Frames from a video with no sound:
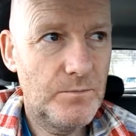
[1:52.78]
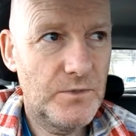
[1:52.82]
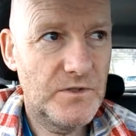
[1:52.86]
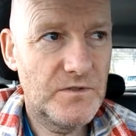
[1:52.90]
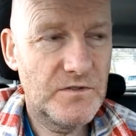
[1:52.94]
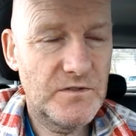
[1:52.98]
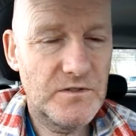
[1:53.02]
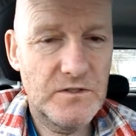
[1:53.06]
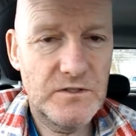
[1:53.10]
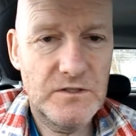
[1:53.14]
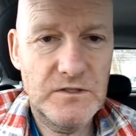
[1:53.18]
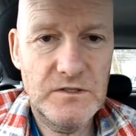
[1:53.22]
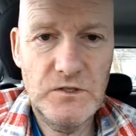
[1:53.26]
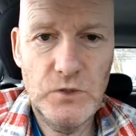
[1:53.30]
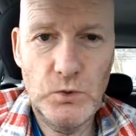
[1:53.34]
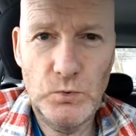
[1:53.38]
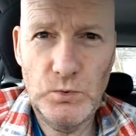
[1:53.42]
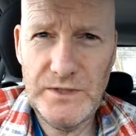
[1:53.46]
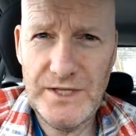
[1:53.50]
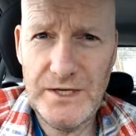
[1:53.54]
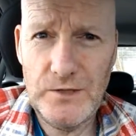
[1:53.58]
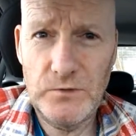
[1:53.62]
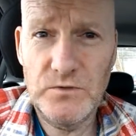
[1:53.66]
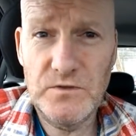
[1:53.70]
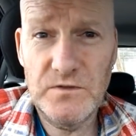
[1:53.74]
But uh,
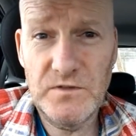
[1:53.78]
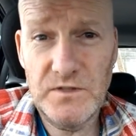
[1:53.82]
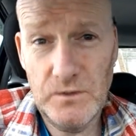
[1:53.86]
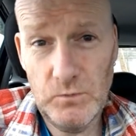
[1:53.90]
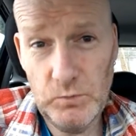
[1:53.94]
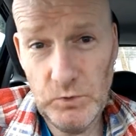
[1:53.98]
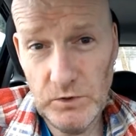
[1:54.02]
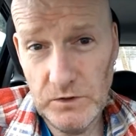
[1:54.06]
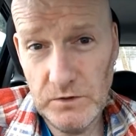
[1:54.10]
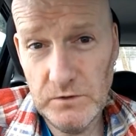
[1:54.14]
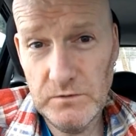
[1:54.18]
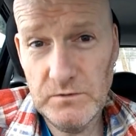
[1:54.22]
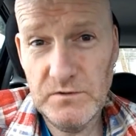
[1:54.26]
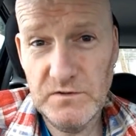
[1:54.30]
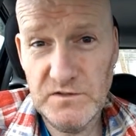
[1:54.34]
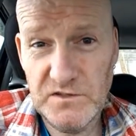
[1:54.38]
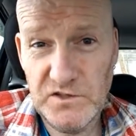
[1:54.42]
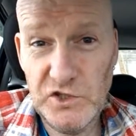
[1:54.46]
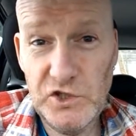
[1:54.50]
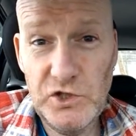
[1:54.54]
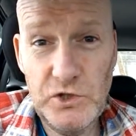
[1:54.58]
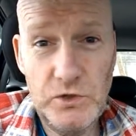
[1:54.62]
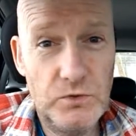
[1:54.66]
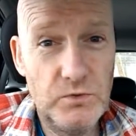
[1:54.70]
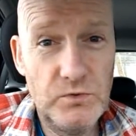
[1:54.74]
no doubt there will,
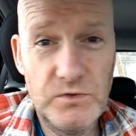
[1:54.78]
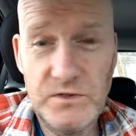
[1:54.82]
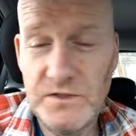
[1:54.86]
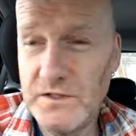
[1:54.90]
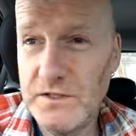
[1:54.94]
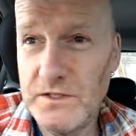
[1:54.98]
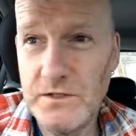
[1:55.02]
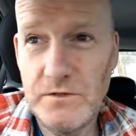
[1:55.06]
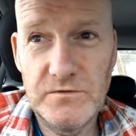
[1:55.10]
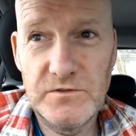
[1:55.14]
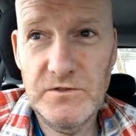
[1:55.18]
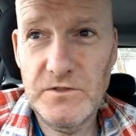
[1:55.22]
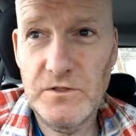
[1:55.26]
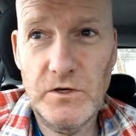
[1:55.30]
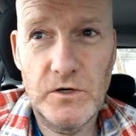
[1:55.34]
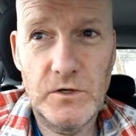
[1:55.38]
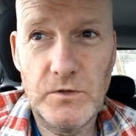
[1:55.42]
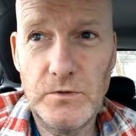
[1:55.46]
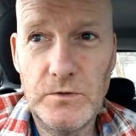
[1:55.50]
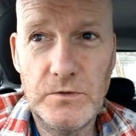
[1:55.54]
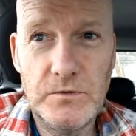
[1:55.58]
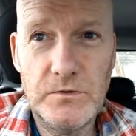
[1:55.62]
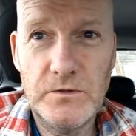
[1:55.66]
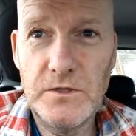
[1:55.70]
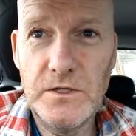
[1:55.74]
security has got
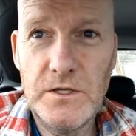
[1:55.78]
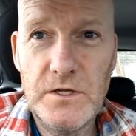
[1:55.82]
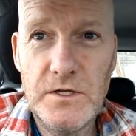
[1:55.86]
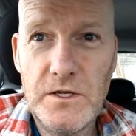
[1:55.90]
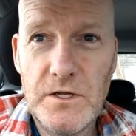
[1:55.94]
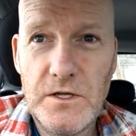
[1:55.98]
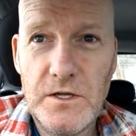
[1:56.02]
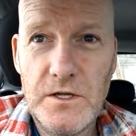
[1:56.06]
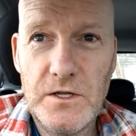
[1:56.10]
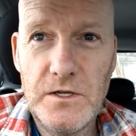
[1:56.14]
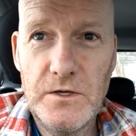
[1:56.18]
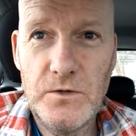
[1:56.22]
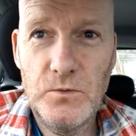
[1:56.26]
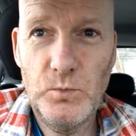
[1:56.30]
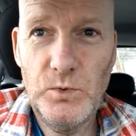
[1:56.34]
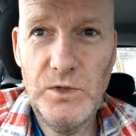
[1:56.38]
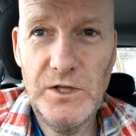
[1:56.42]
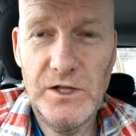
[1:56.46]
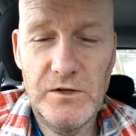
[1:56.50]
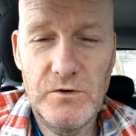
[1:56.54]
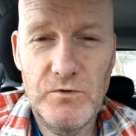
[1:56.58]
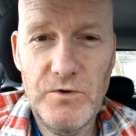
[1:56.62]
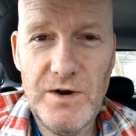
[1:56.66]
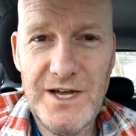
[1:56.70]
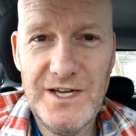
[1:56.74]
to,
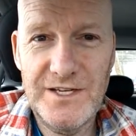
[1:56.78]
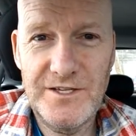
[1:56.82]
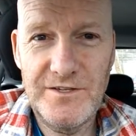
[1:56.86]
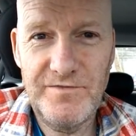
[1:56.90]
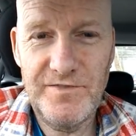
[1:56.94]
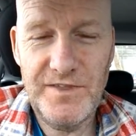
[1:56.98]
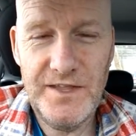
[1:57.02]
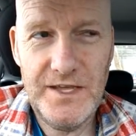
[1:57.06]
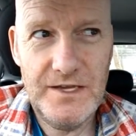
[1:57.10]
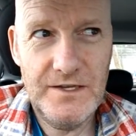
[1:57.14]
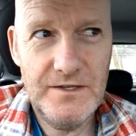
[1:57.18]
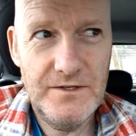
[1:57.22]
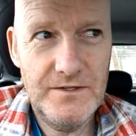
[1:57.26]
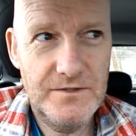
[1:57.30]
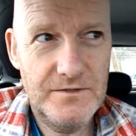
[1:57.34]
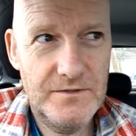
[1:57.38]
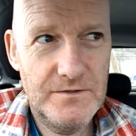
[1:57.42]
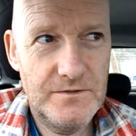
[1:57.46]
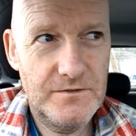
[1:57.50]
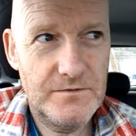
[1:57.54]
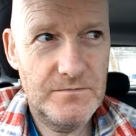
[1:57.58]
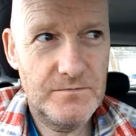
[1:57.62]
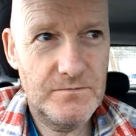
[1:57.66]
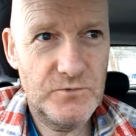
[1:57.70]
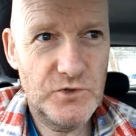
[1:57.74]
will arrive there
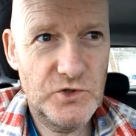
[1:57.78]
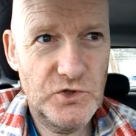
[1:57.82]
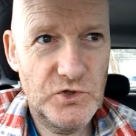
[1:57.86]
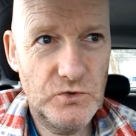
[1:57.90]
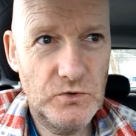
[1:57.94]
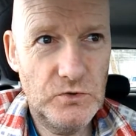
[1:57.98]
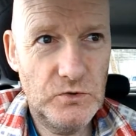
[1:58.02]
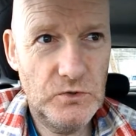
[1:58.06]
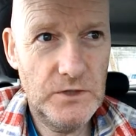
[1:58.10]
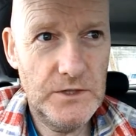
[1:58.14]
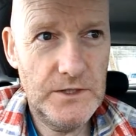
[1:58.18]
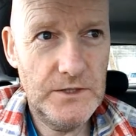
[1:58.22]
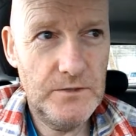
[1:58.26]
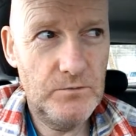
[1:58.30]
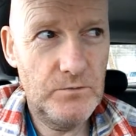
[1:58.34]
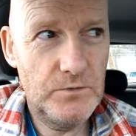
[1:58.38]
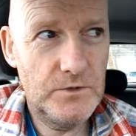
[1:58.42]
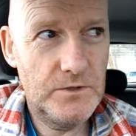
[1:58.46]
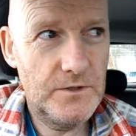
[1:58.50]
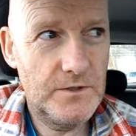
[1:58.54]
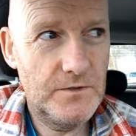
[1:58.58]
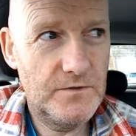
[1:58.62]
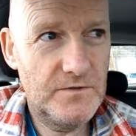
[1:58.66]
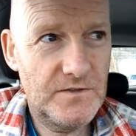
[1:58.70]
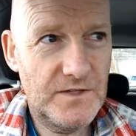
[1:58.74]
shortly
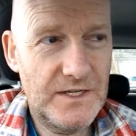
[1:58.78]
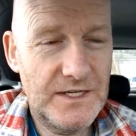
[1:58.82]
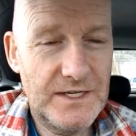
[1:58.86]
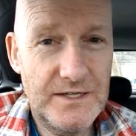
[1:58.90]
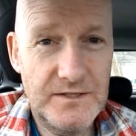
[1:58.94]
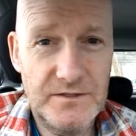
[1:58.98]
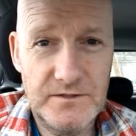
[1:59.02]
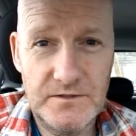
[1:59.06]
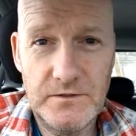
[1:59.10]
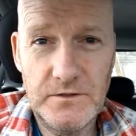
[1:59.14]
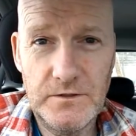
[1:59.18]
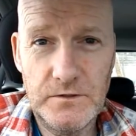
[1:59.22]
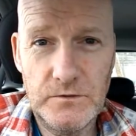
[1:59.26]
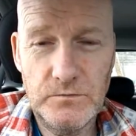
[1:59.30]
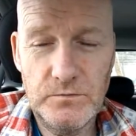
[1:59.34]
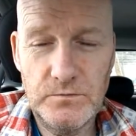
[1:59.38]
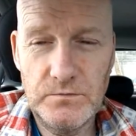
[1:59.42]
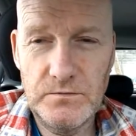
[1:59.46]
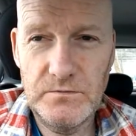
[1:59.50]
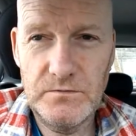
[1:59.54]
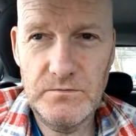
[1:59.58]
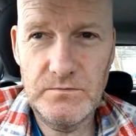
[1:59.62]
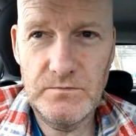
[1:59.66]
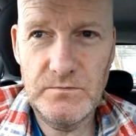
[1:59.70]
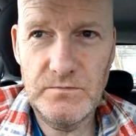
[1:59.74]
when they start, you know,
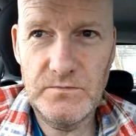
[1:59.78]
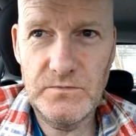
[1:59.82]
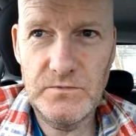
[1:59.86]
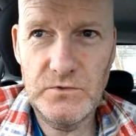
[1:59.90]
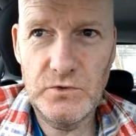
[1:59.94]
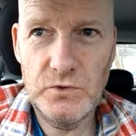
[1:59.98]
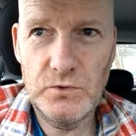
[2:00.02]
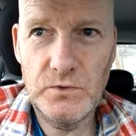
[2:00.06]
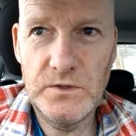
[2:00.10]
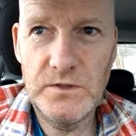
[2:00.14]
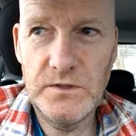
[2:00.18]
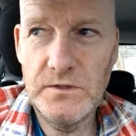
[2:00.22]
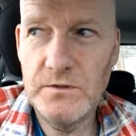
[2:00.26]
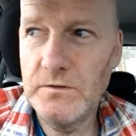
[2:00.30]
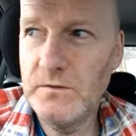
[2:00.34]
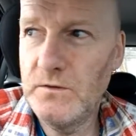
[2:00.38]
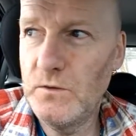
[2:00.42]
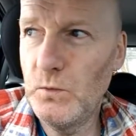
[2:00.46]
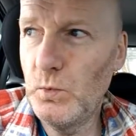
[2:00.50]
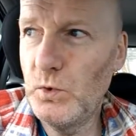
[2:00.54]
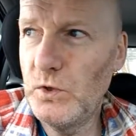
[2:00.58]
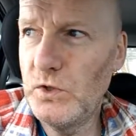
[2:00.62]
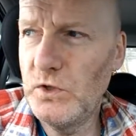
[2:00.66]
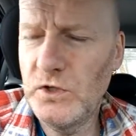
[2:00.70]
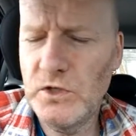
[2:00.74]
doing the,
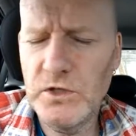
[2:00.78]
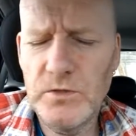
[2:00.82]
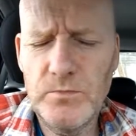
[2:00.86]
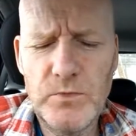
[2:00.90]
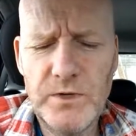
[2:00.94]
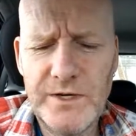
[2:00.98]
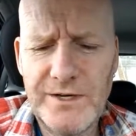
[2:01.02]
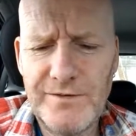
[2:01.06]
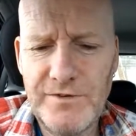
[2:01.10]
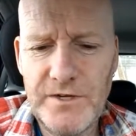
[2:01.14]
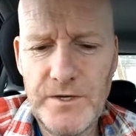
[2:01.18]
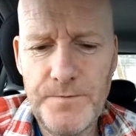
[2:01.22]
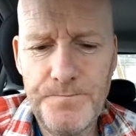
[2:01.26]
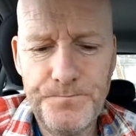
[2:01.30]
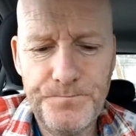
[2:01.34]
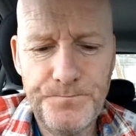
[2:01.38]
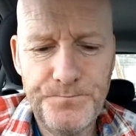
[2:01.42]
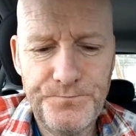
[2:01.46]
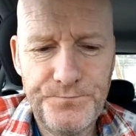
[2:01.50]
the work and what have you.